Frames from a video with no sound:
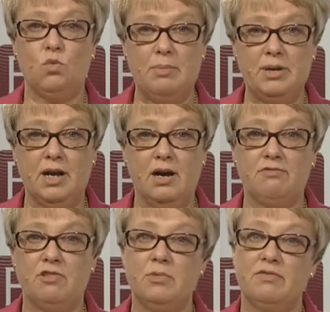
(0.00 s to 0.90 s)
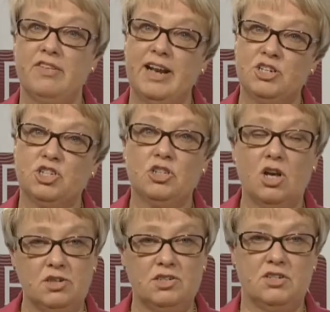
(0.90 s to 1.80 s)
webinar from the Financial
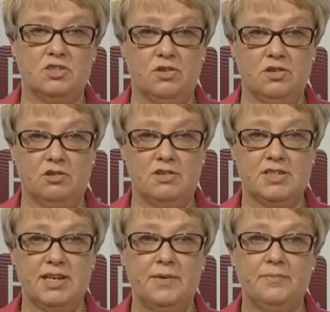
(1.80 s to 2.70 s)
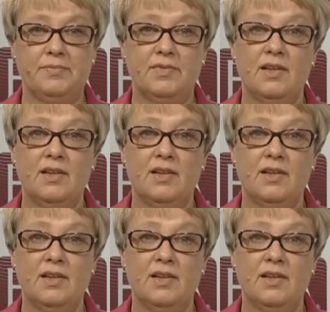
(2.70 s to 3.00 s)
Conduct Authority.